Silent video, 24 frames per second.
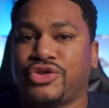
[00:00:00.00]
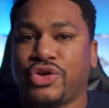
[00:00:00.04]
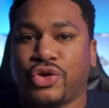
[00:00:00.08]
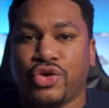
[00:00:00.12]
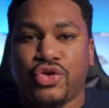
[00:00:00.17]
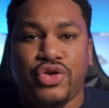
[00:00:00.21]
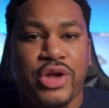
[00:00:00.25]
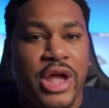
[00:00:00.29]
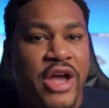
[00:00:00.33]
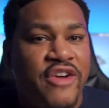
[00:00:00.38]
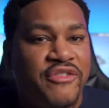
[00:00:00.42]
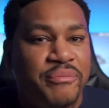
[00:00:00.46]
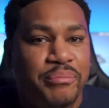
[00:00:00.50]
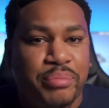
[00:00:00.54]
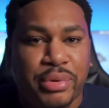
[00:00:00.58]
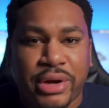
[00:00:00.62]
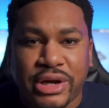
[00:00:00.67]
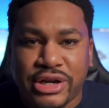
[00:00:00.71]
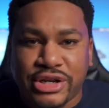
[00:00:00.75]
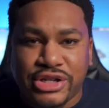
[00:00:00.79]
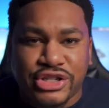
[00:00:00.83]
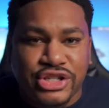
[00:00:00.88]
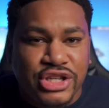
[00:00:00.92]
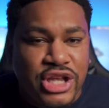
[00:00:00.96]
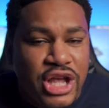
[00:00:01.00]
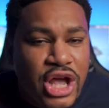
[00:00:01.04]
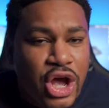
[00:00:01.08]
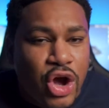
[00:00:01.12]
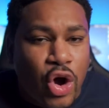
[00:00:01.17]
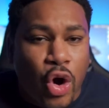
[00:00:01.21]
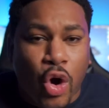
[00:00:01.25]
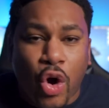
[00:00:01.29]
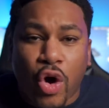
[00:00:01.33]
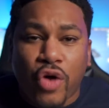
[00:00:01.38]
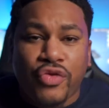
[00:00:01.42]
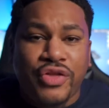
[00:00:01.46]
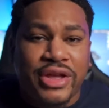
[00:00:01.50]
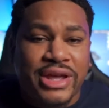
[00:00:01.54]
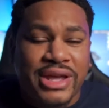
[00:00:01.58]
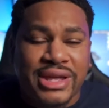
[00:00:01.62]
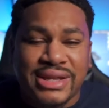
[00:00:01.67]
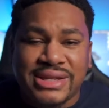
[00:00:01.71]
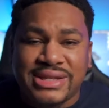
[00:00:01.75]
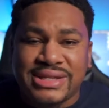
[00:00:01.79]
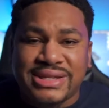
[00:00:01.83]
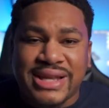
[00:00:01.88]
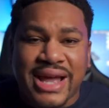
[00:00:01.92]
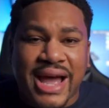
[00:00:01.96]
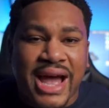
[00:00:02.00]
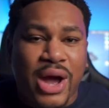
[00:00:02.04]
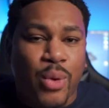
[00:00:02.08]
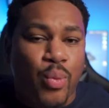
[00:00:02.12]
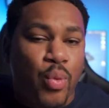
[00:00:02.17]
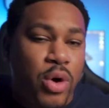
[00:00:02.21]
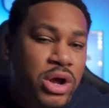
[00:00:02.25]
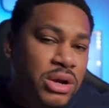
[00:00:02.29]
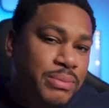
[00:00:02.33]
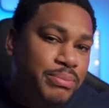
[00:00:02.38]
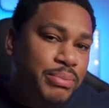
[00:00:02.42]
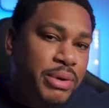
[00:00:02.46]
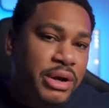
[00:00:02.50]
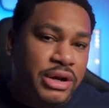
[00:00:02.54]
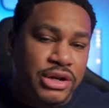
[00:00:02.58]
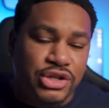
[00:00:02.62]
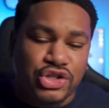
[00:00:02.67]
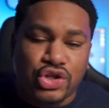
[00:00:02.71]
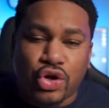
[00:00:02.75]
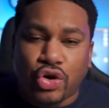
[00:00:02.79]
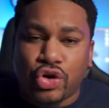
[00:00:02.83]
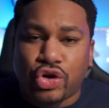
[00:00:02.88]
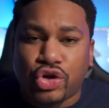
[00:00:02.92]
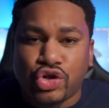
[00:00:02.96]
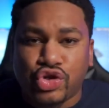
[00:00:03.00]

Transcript: So you have buttons on the inside. One button is going to